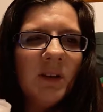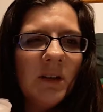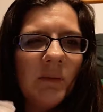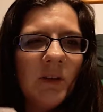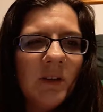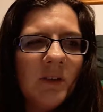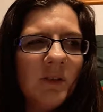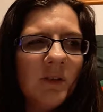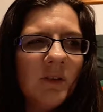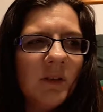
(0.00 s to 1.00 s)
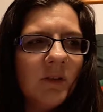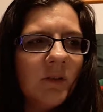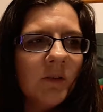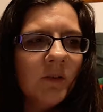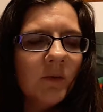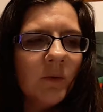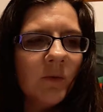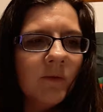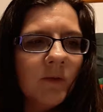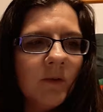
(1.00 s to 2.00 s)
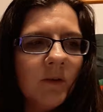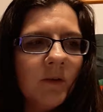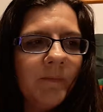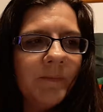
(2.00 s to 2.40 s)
and when I do use it I don't use an awful lot.